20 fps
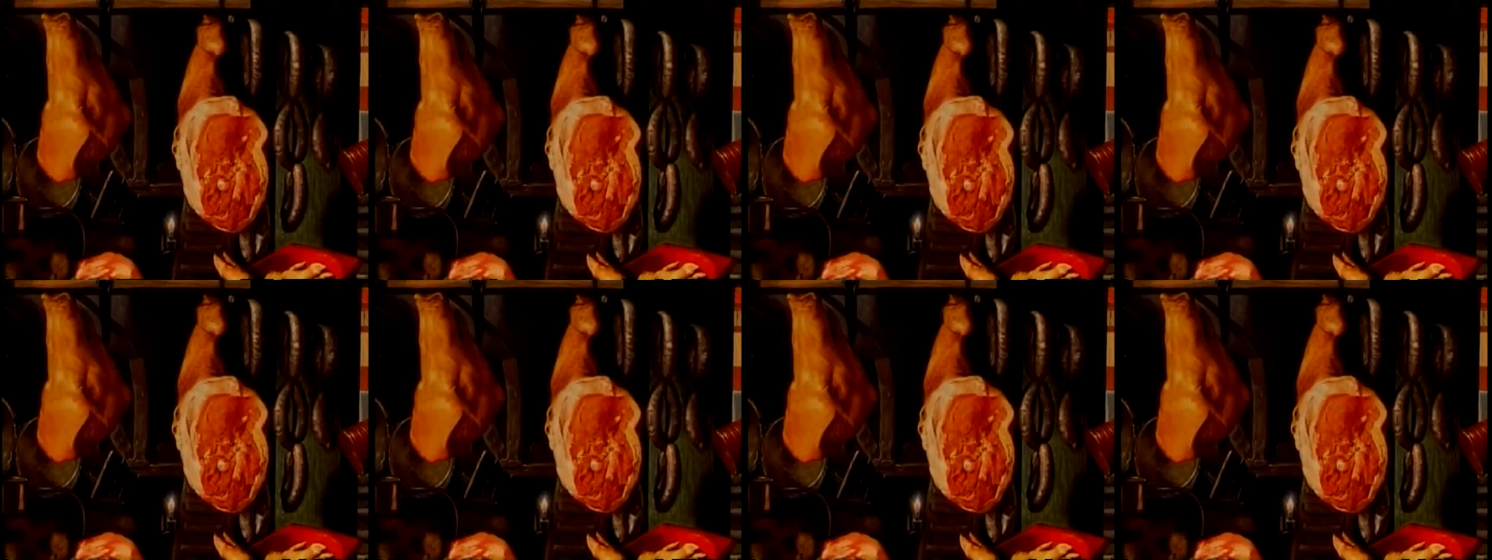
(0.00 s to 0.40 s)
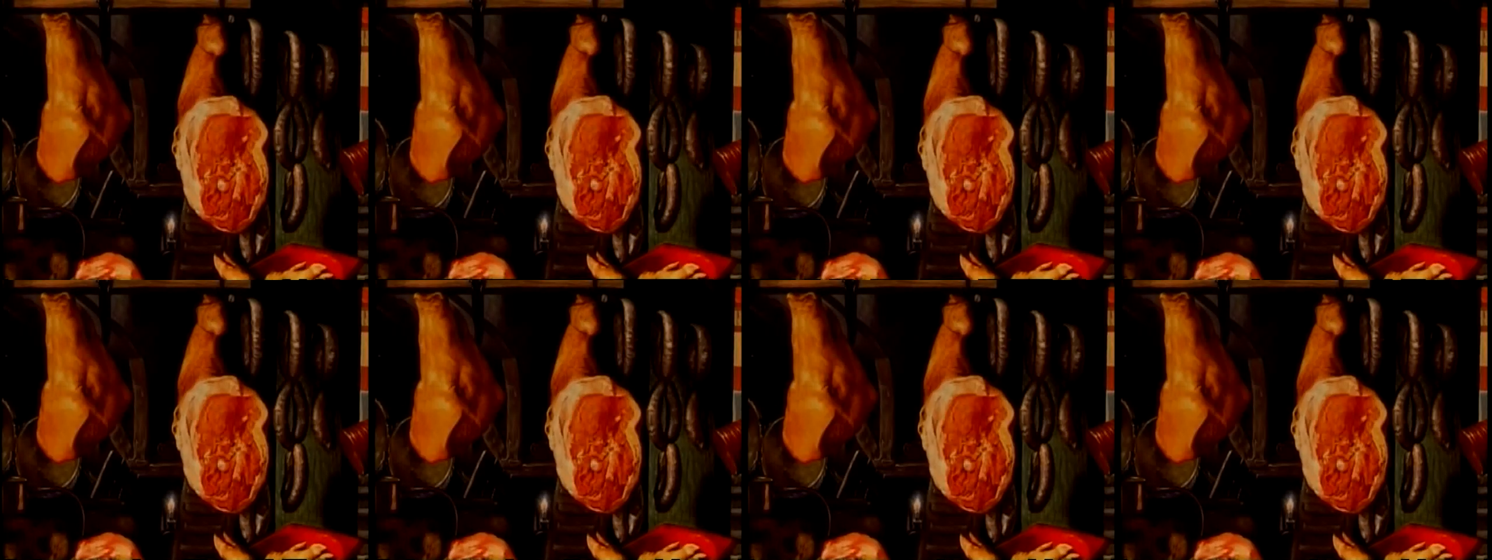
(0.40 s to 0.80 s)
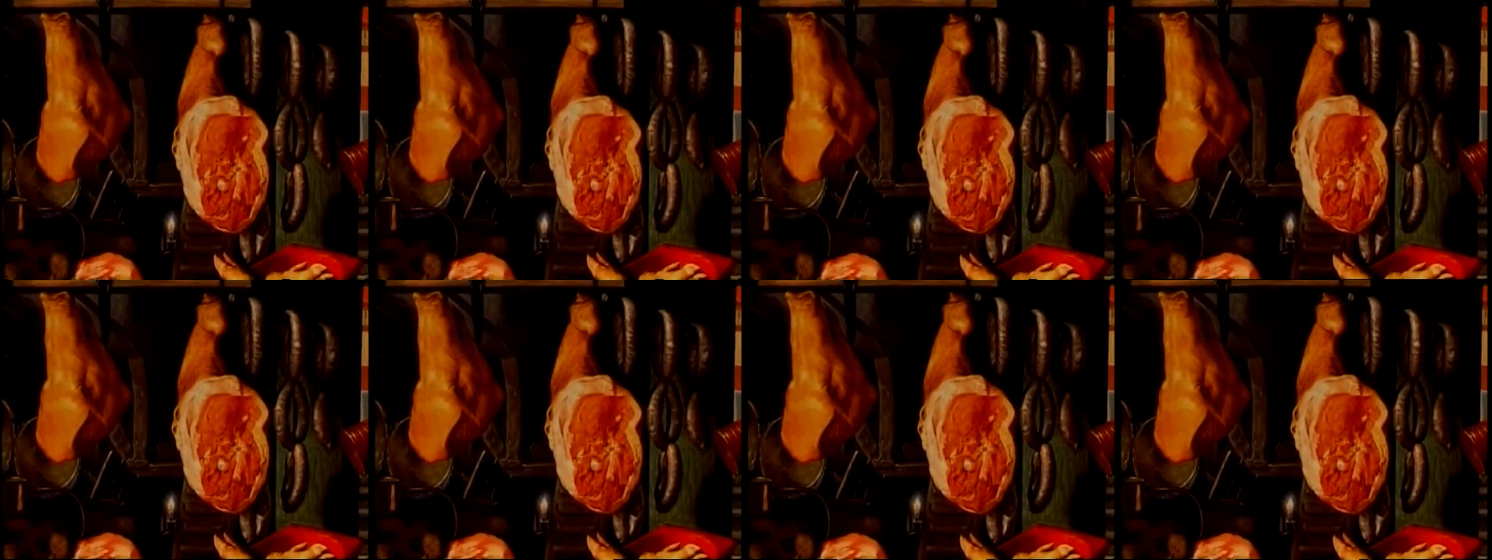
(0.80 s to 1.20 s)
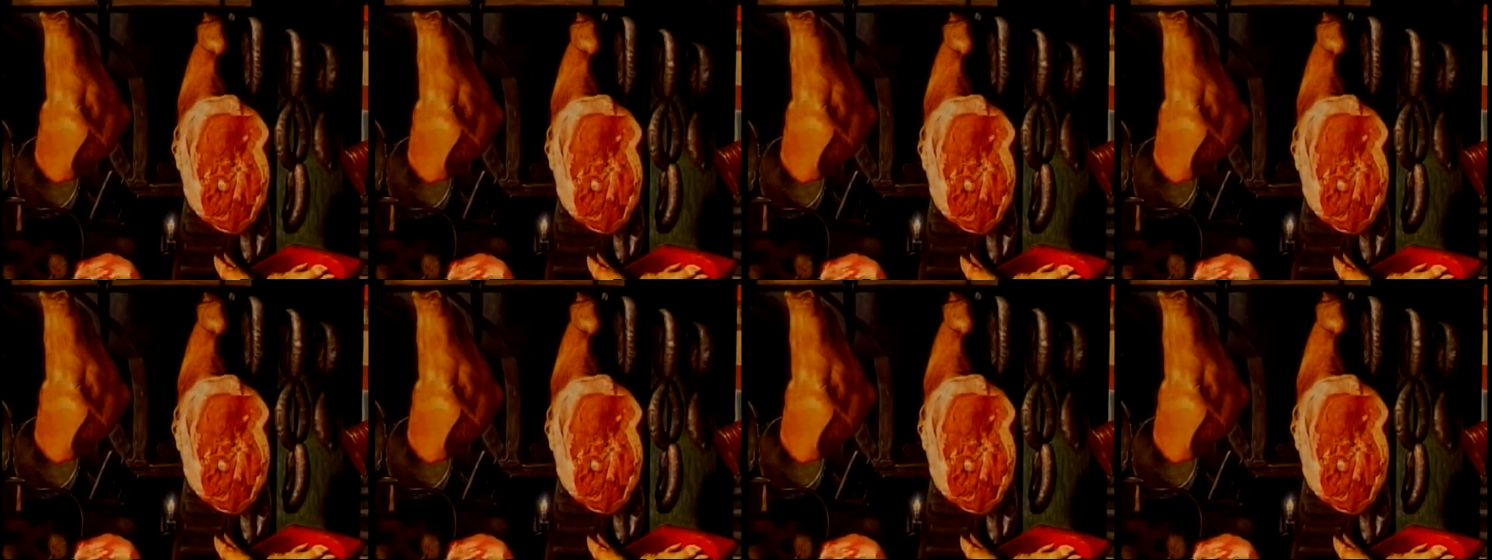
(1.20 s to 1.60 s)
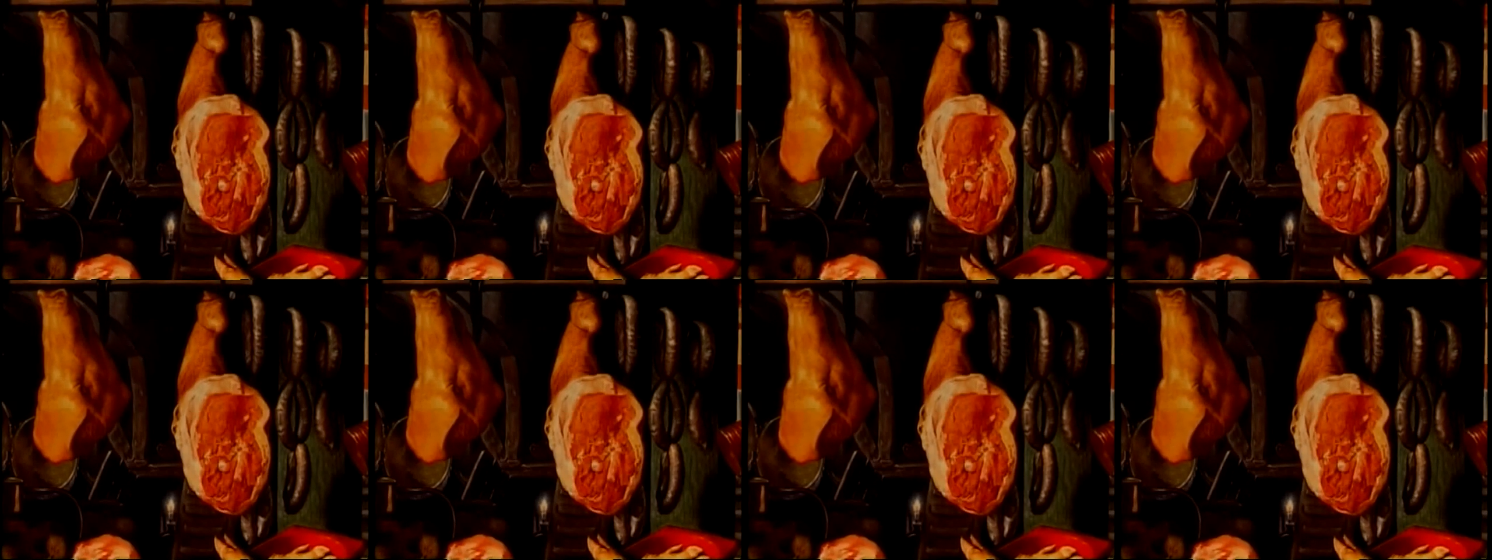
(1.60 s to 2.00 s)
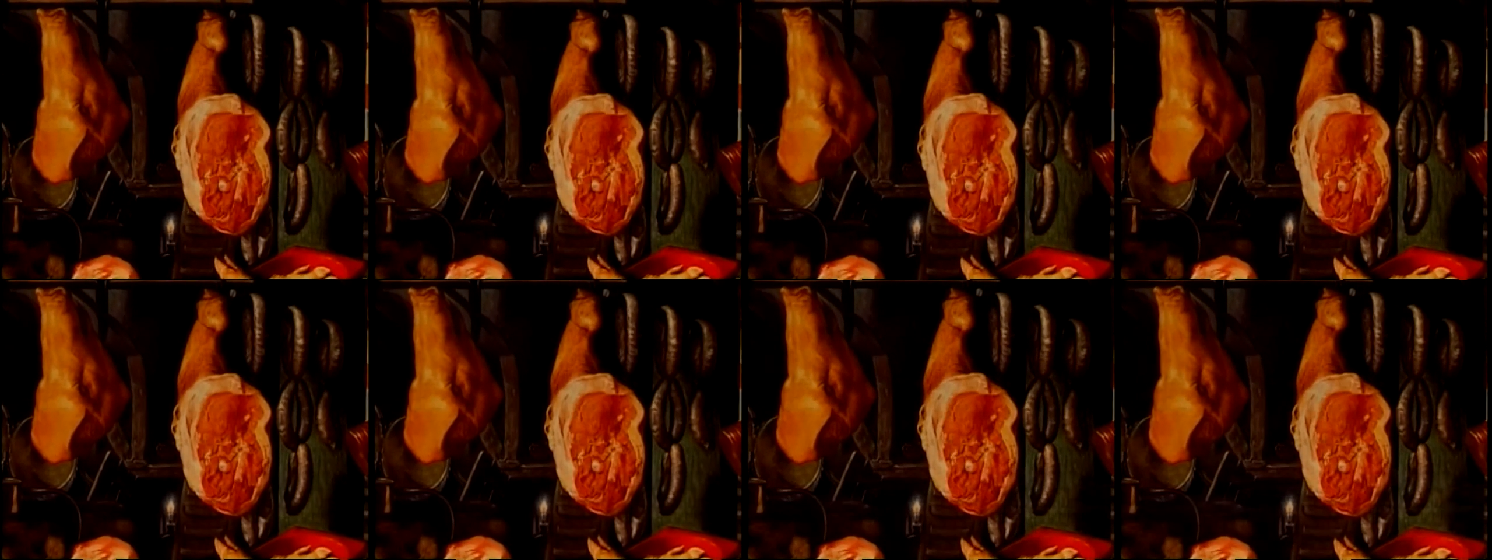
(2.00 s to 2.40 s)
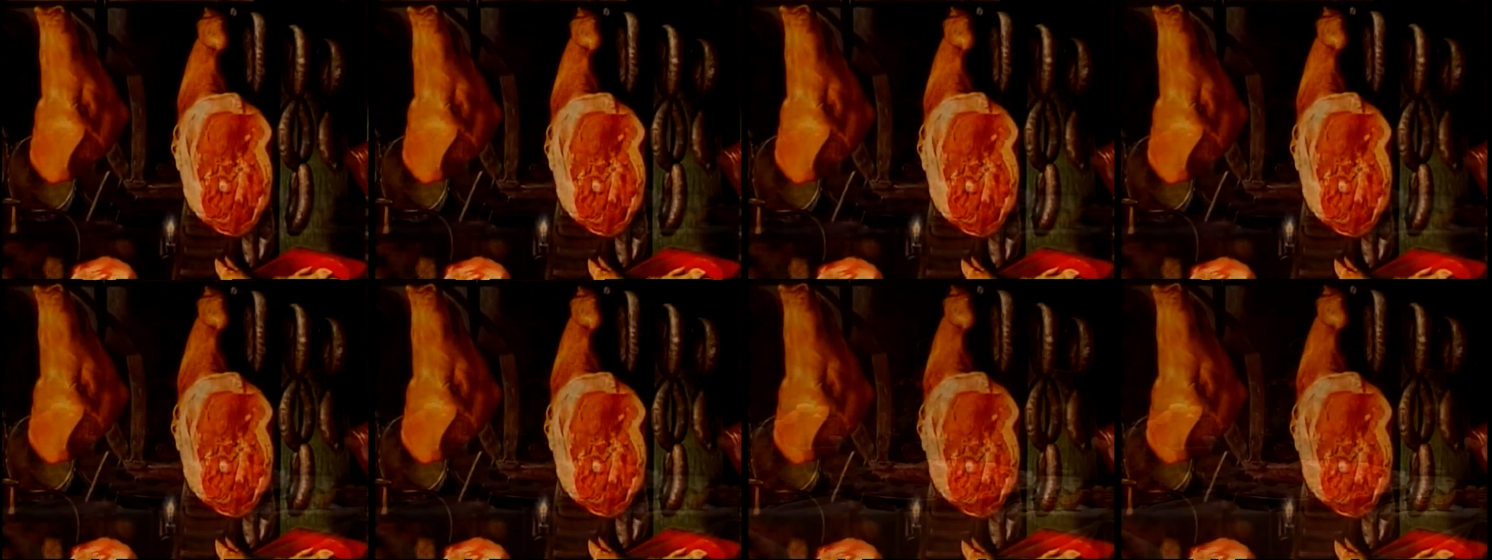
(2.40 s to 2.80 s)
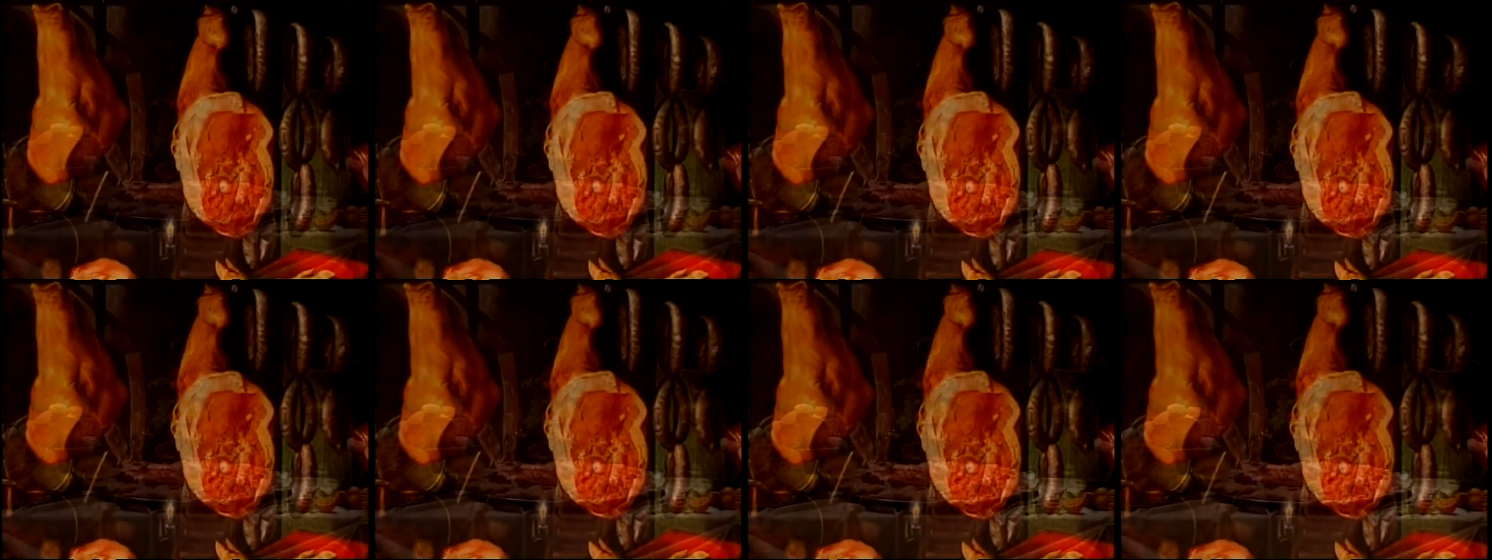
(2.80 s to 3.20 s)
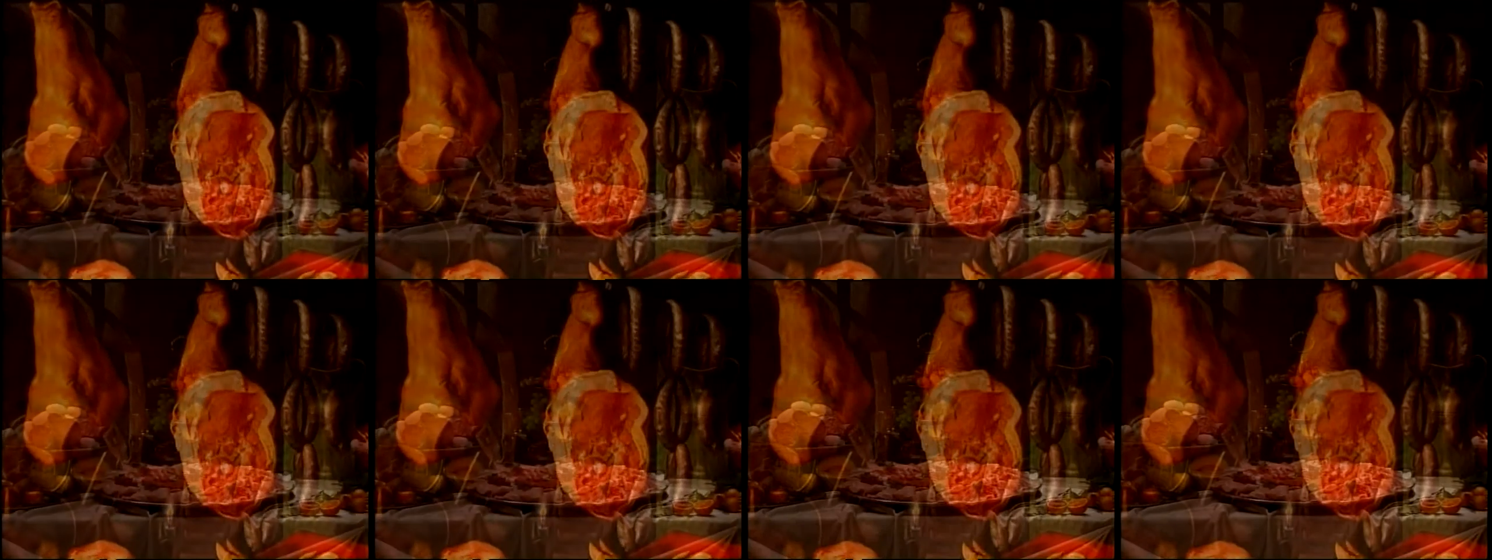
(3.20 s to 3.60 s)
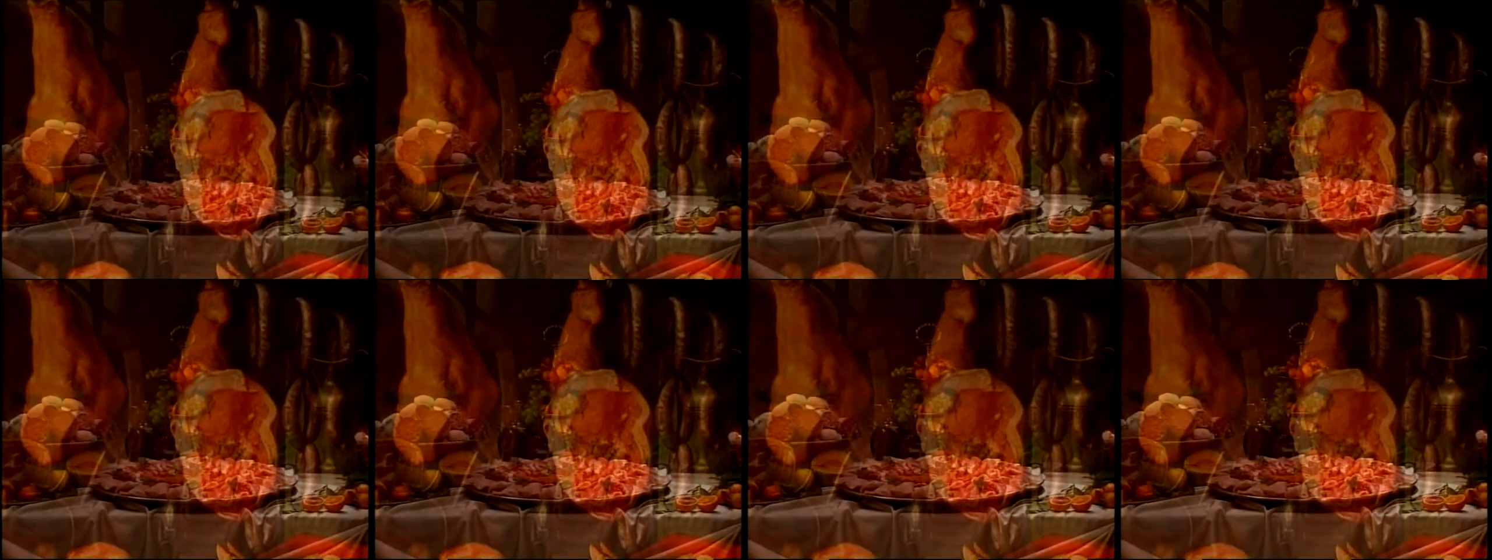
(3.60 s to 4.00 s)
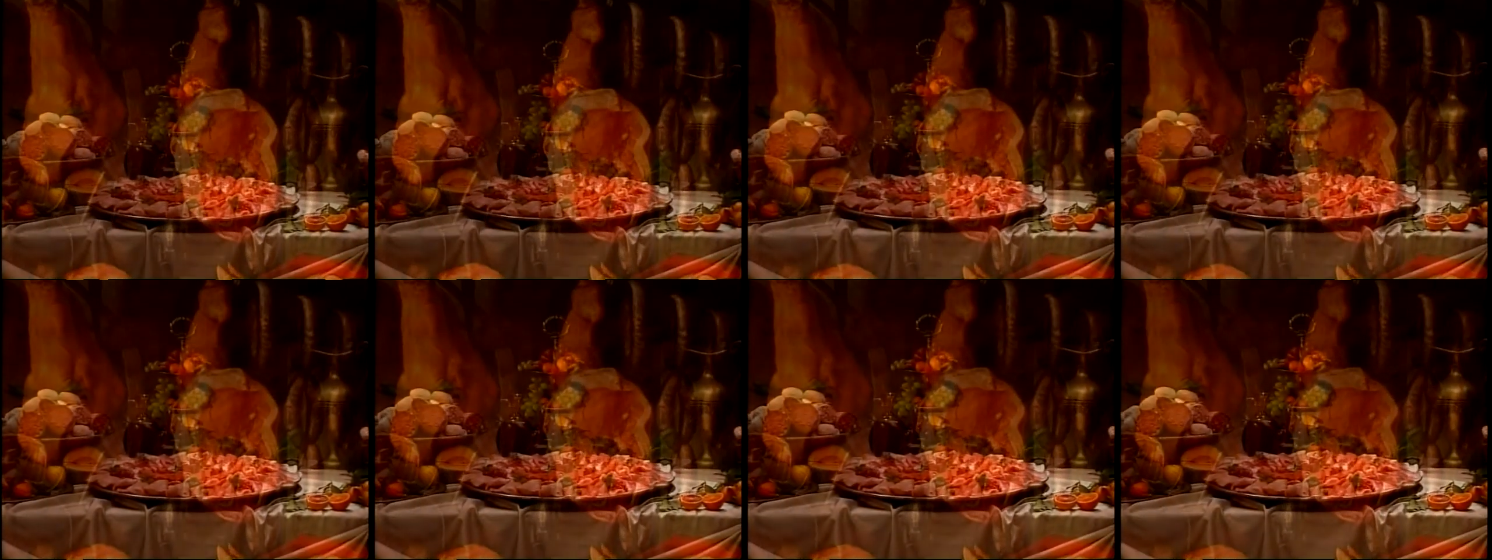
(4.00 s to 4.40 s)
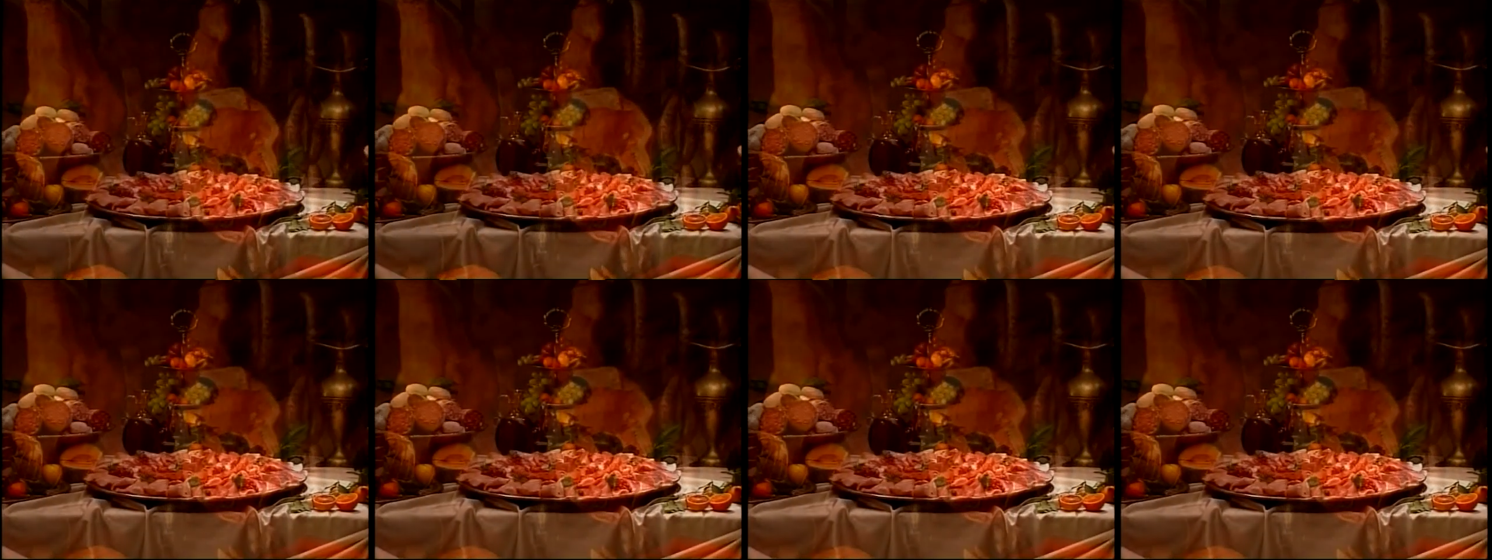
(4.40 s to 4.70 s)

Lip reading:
Nobody's mouth can be seen.